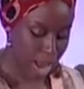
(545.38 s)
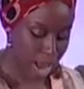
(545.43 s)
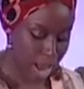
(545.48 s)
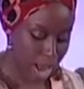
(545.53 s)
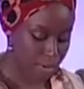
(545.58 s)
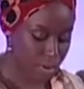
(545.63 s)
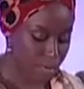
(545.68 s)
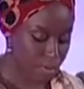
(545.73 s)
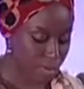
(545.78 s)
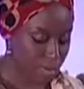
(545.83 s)

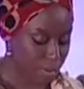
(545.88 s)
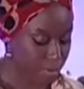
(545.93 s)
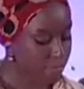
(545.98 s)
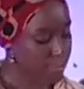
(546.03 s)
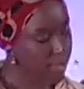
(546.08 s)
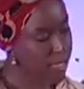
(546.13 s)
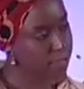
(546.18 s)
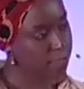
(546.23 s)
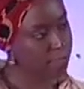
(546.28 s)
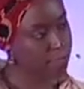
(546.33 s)
I remember
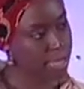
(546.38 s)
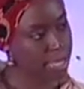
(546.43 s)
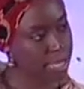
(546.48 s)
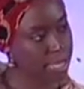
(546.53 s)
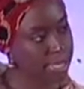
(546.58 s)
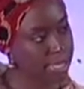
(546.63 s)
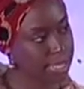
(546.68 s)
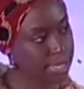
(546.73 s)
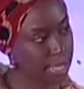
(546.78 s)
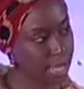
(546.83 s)
first
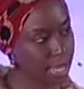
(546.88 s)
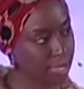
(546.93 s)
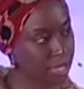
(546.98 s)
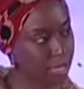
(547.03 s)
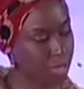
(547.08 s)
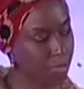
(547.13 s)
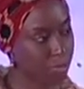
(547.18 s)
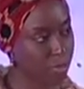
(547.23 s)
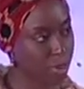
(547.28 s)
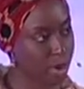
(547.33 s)
feeling
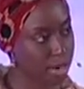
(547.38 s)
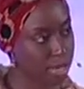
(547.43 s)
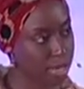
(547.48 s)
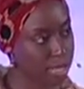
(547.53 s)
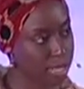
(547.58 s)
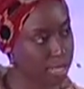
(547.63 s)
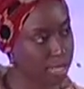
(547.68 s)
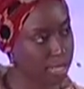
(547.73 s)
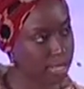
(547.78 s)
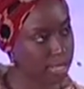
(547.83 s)
slight
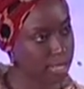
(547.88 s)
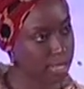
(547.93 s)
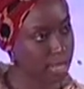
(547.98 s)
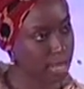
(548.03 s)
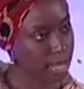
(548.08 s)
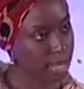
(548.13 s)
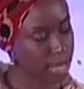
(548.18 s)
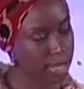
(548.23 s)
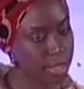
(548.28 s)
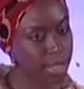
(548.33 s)
surprise,
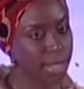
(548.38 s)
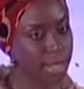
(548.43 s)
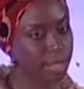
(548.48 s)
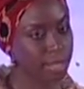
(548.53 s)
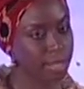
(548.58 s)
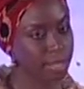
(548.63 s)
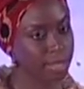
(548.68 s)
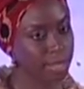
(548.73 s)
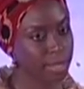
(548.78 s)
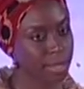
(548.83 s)
and
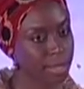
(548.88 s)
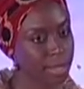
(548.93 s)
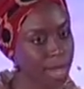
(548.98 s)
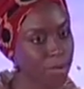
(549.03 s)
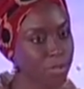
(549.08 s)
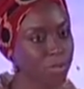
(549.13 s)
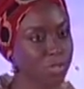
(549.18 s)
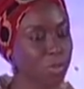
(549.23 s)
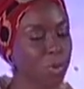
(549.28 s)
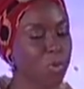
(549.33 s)
then
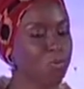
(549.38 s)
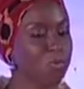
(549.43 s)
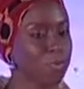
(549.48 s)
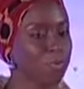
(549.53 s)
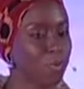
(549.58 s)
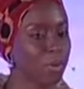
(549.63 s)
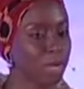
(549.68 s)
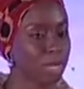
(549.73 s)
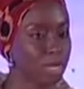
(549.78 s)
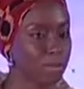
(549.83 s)
I was
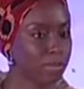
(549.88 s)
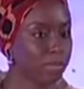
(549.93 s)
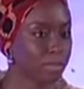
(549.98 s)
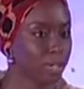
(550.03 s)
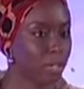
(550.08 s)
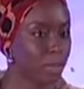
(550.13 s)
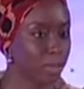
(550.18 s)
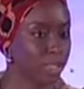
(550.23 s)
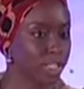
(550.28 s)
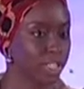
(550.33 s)

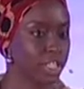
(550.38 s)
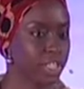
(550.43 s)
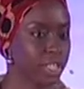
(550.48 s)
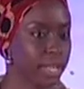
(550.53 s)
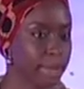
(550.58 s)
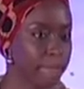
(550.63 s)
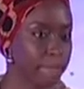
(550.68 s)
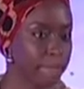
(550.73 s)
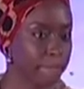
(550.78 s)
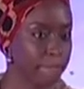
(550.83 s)
overwhelmed with
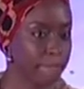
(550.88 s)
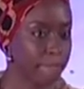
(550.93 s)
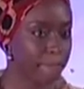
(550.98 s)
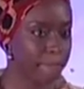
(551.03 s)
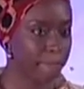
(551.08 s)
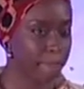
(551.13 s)
shame.